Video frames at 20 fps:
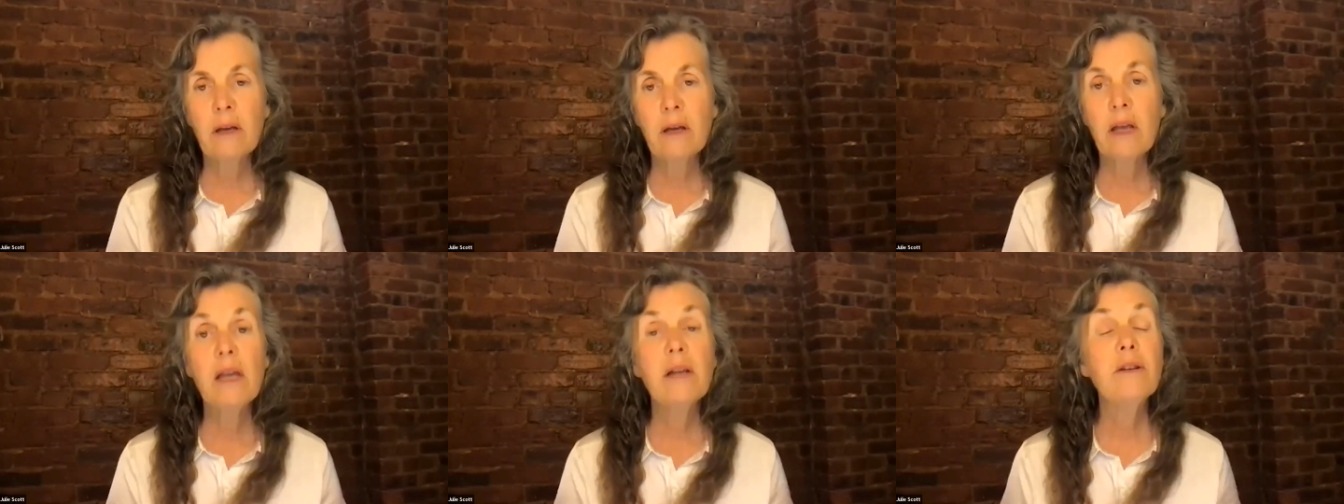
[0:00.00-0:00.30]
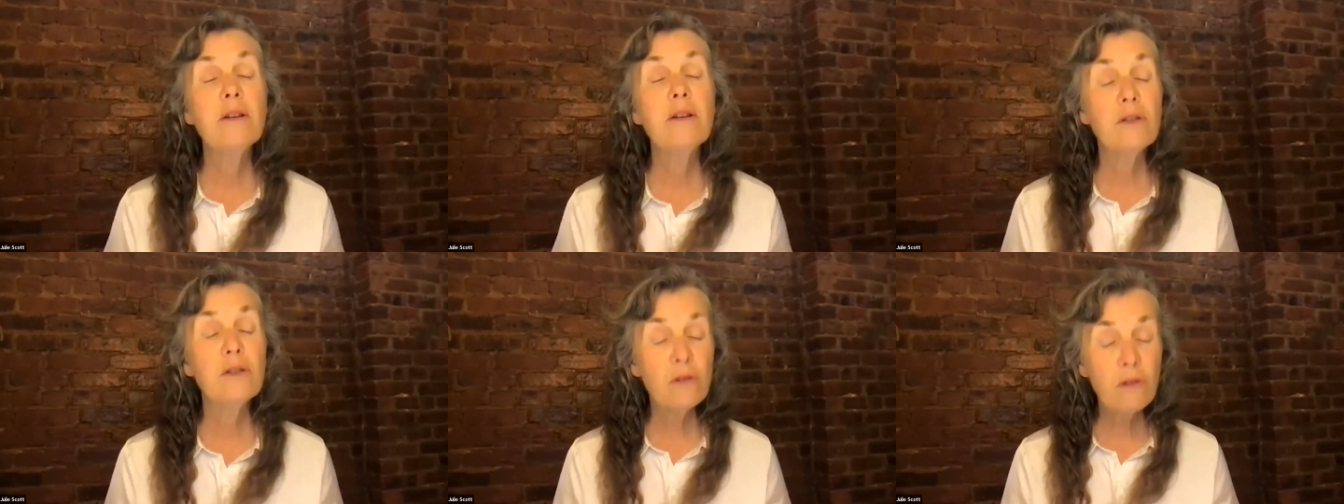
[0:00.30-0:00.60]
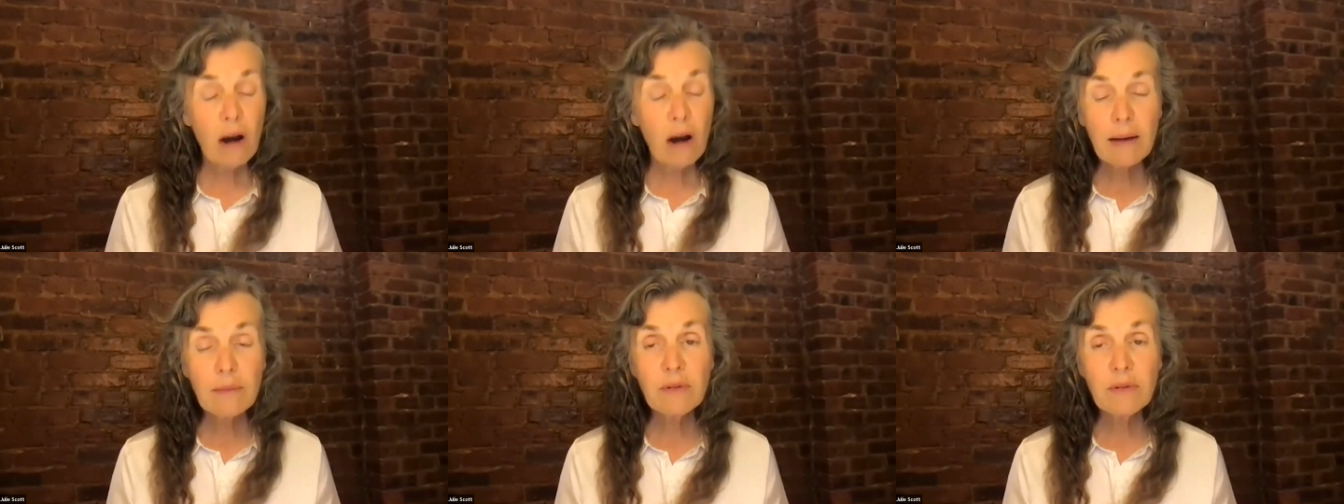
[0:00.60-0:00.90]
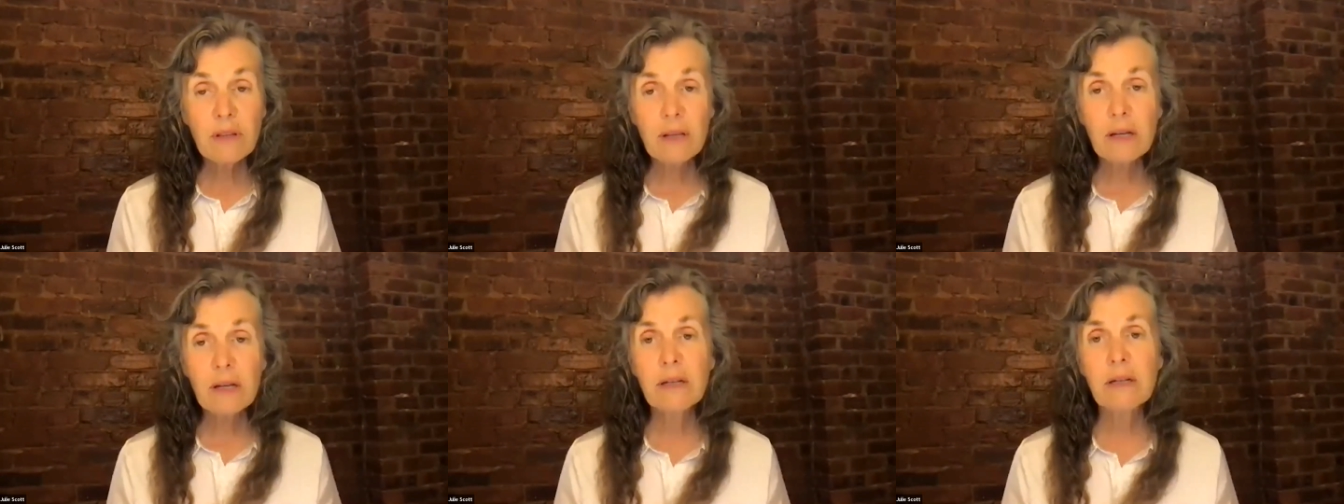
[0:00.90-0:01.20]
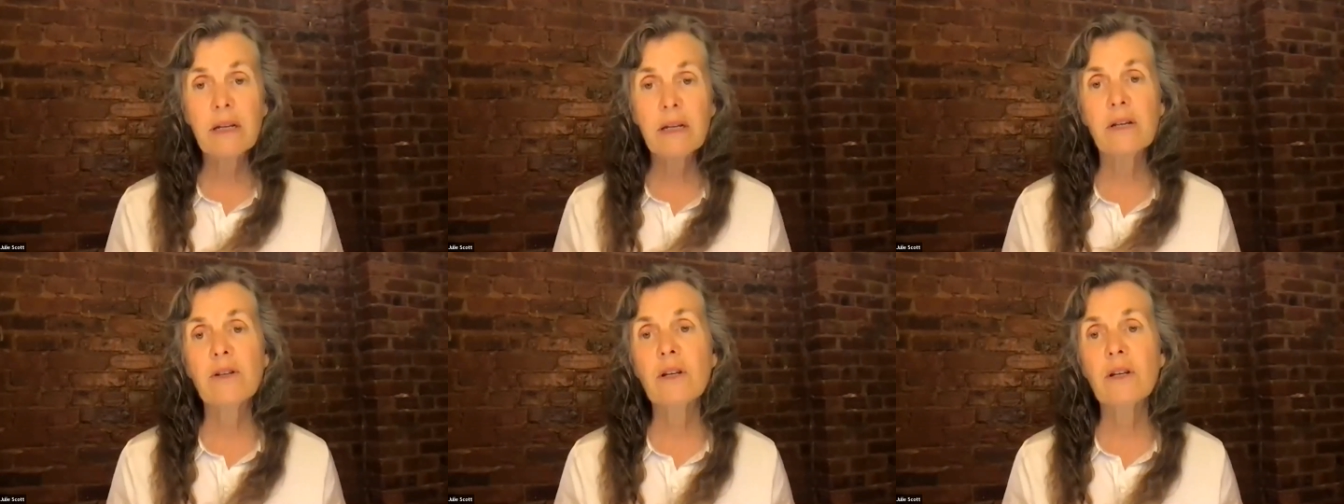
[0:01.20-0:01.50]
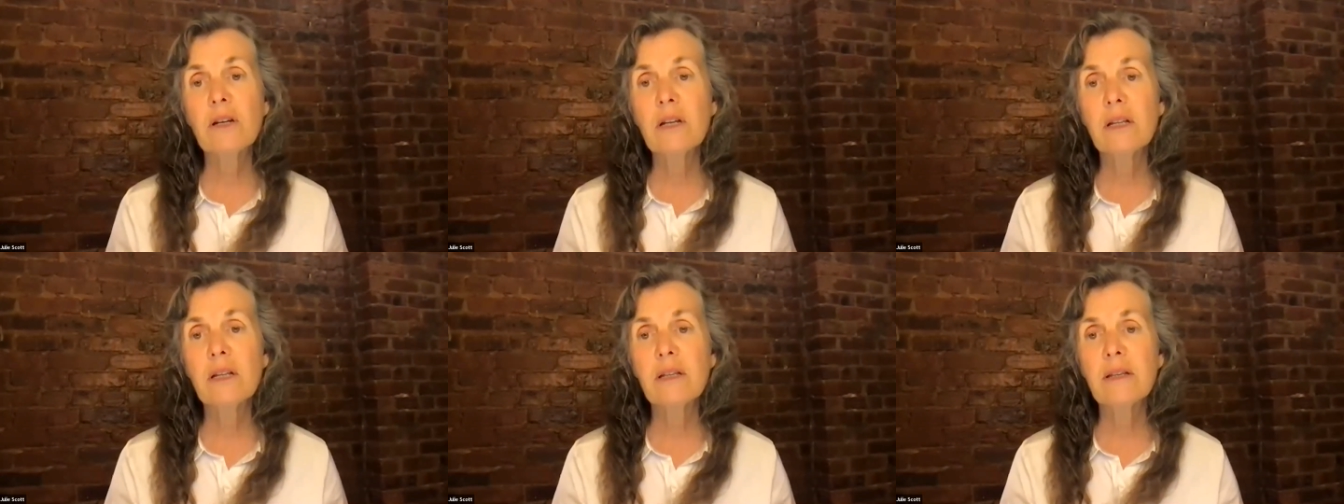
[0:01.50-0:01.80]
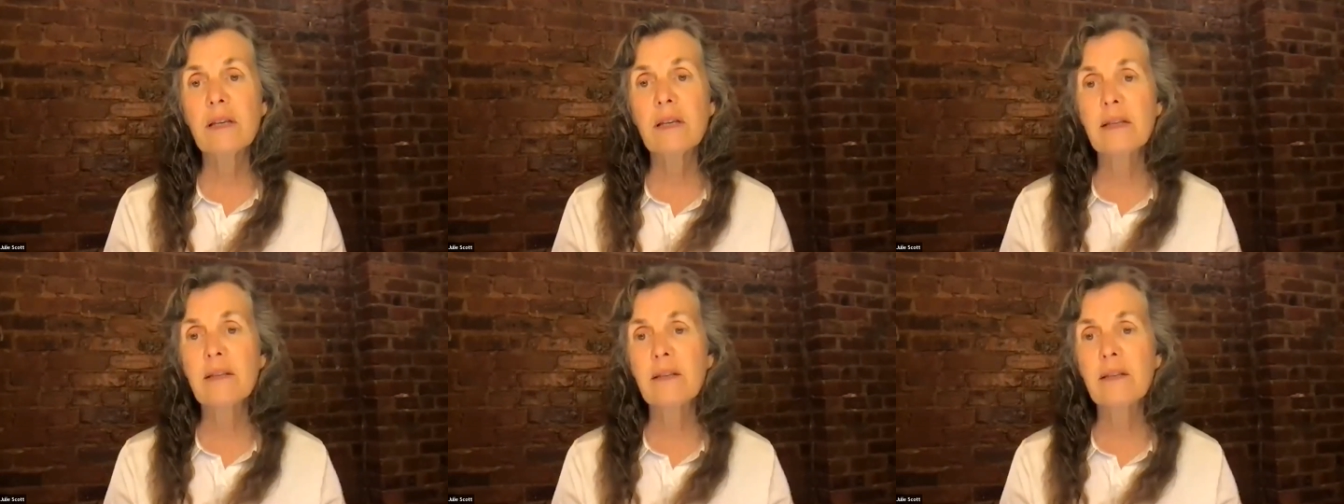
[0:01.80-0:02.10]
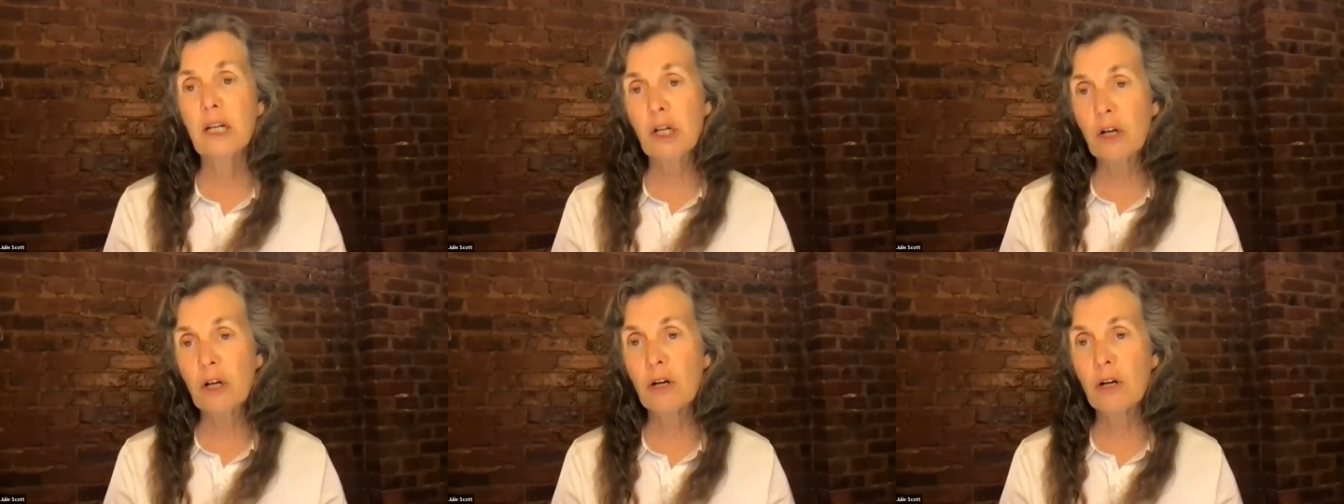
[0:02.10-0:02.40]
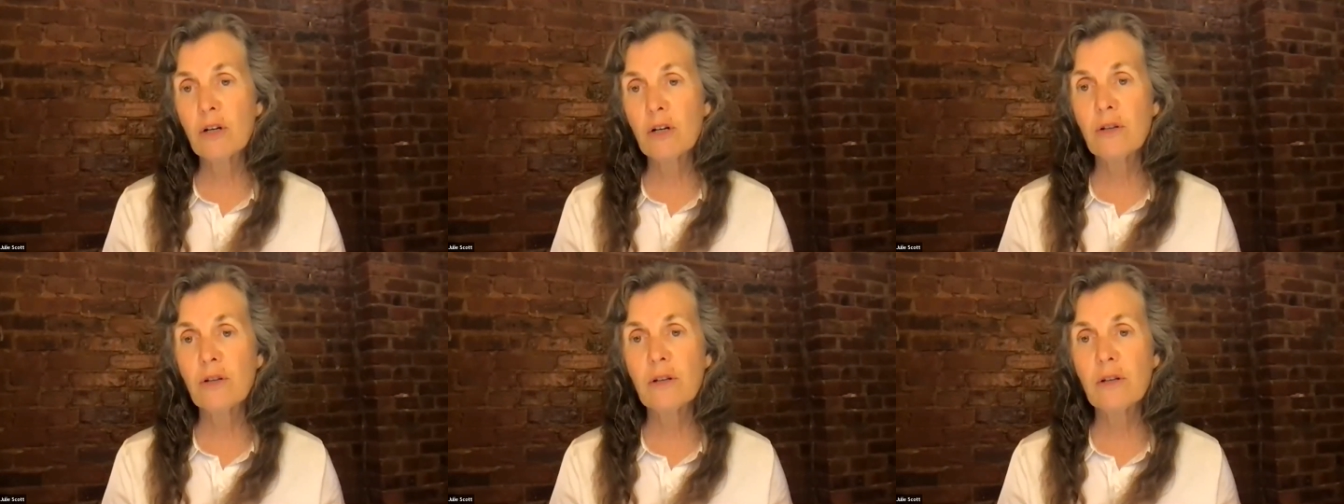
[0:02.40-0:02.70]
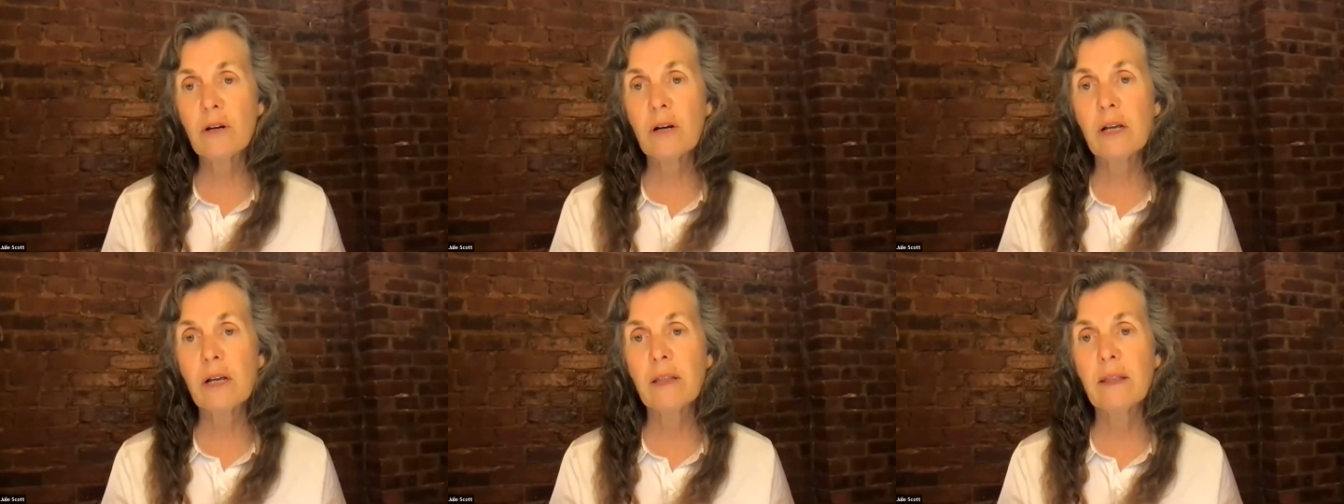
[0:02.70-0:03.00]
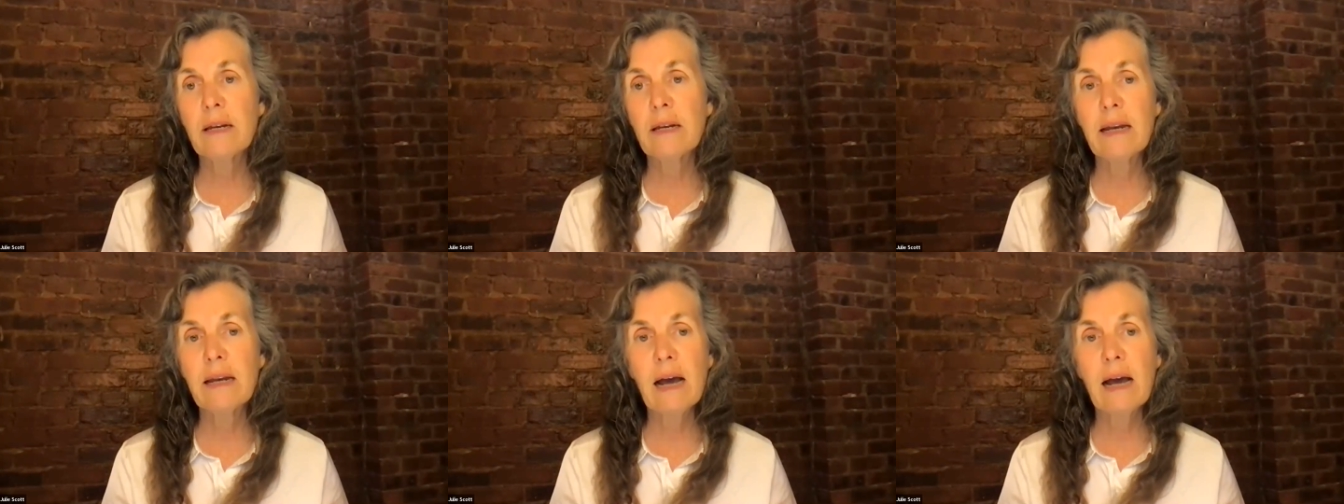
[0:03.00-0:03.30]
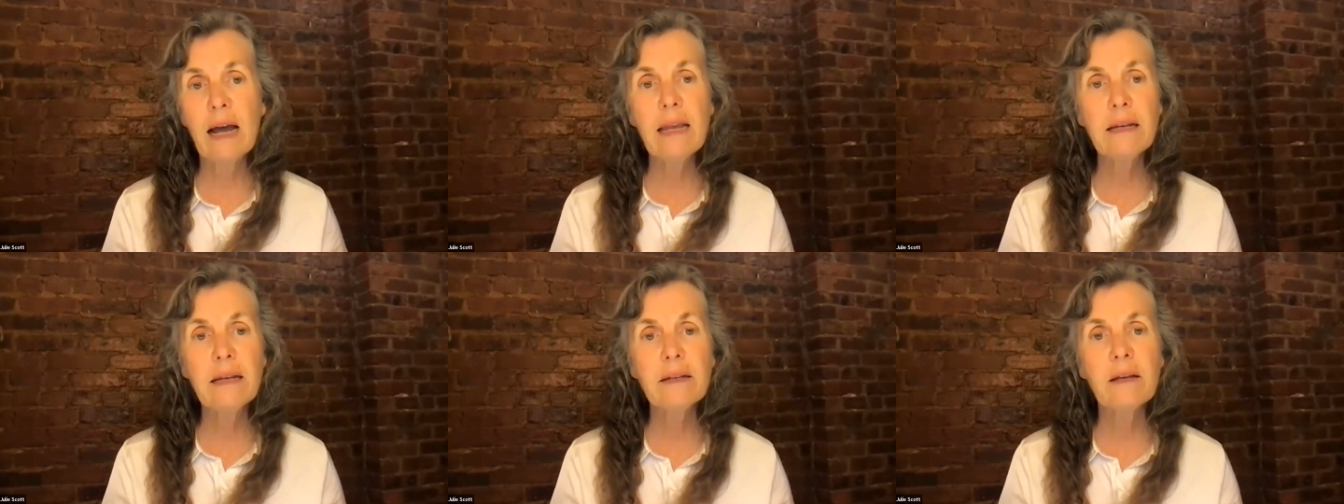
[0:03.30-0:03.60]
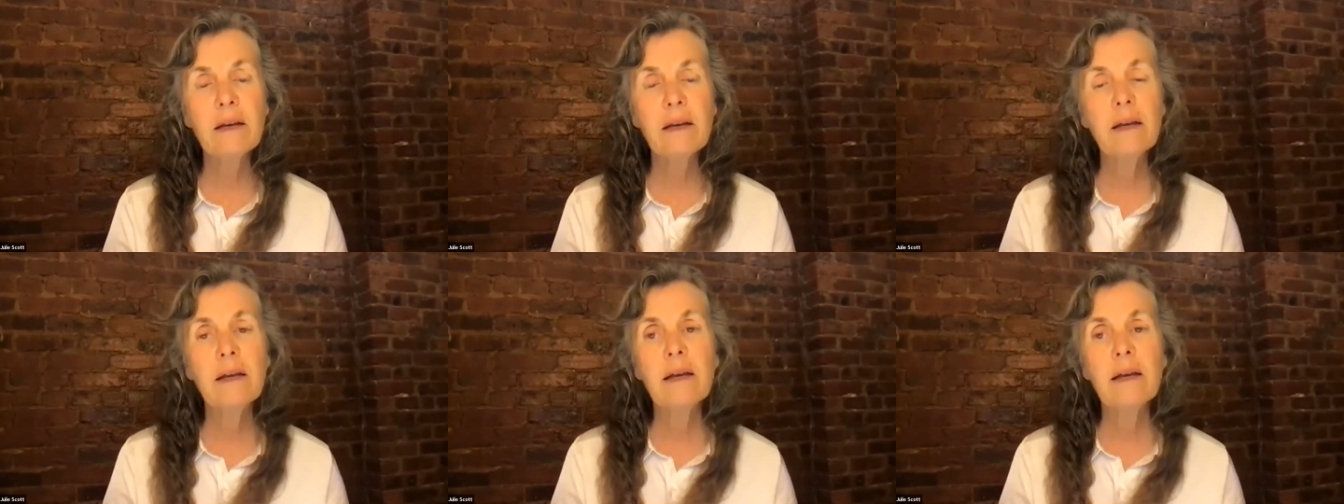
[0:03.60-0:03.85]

It describes the condition. It says it occurs during the night